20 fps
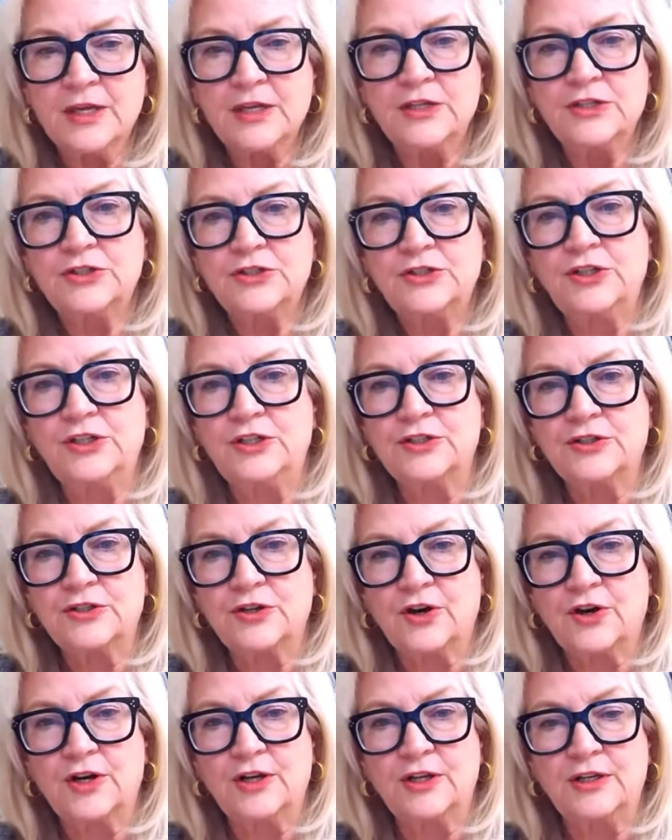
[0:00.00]
she
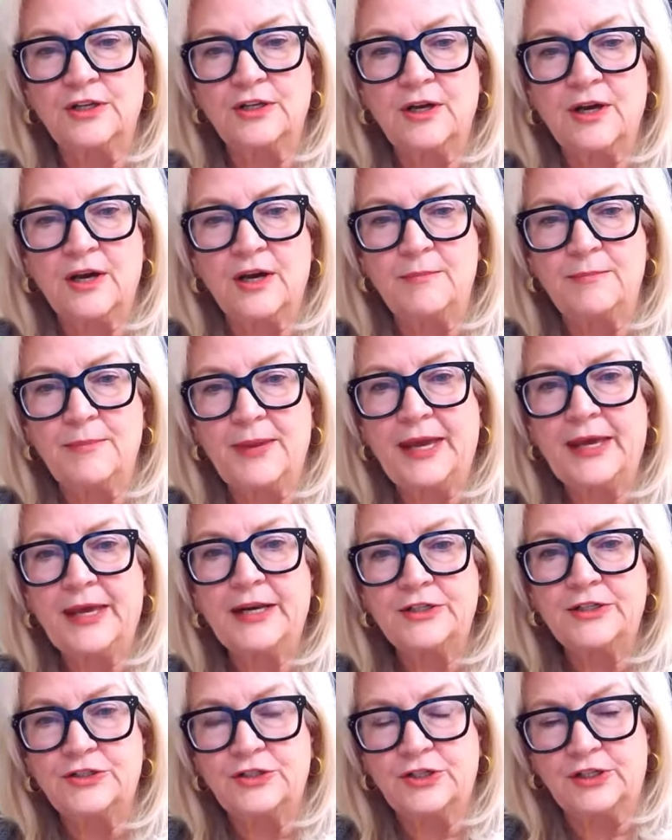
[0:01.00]
started
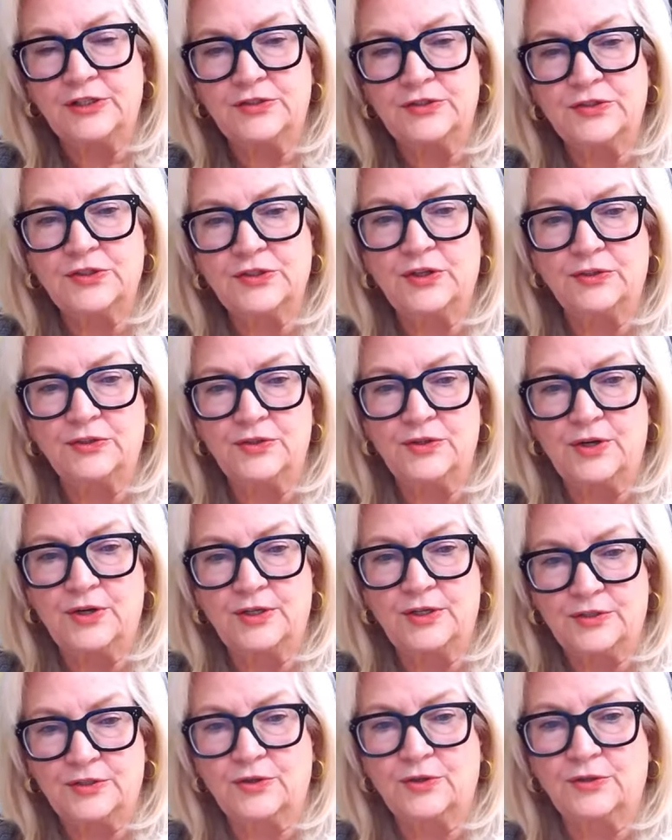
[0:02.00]
managing a
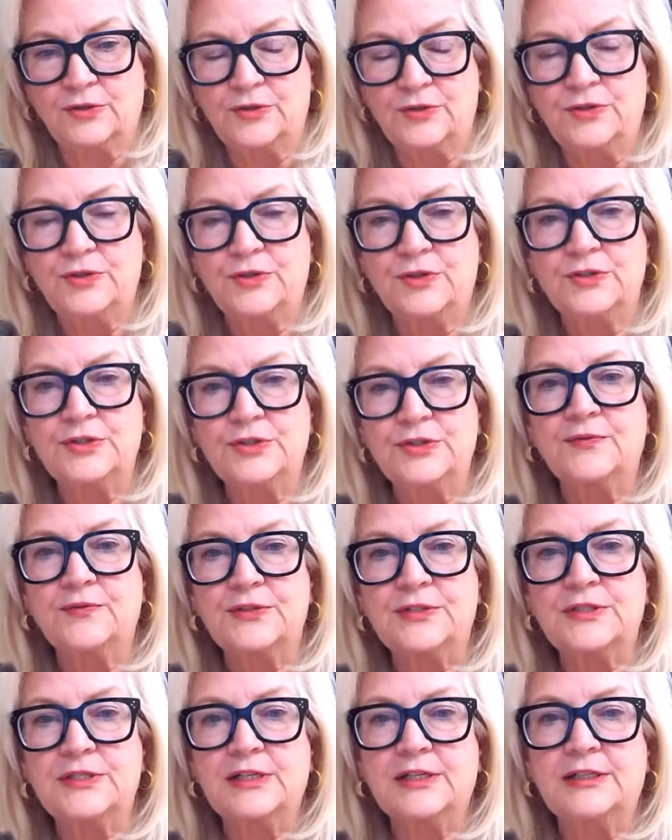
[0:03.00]
skilled nursing
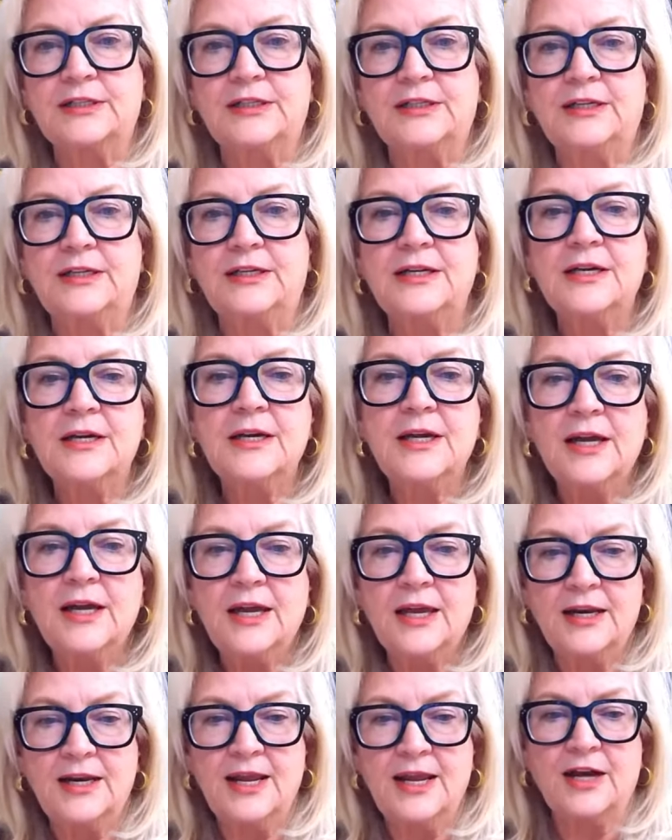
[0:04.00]
facility,
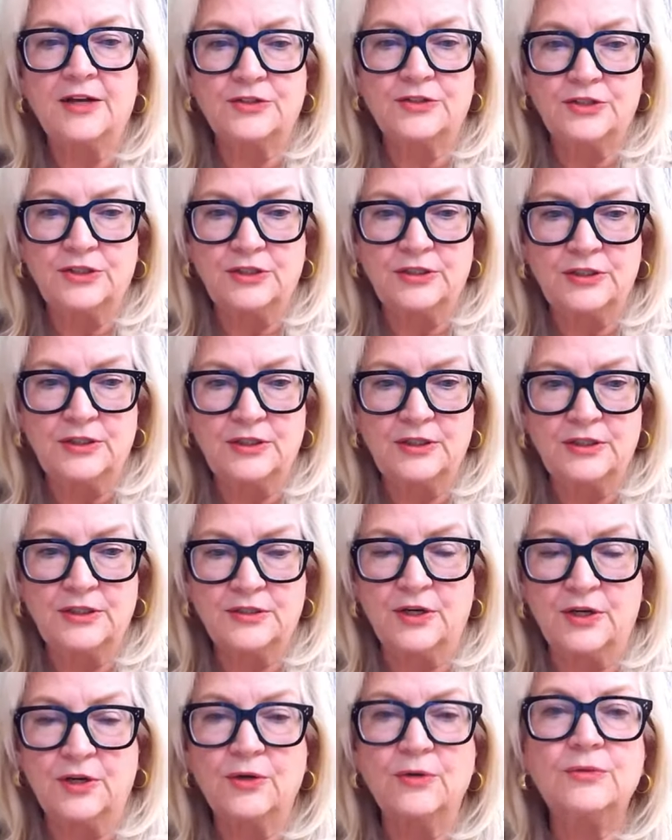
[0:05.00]
and now she is
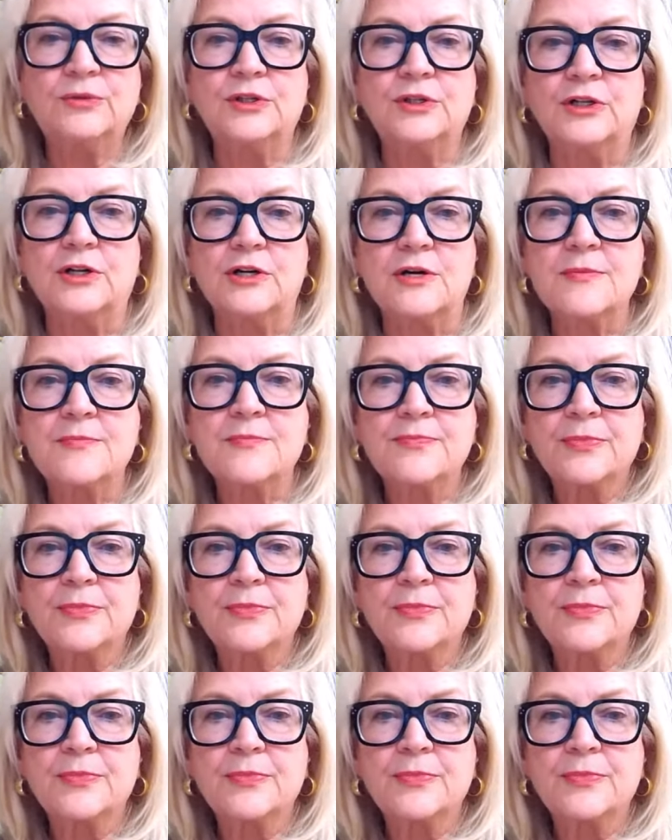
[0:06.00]
an owner.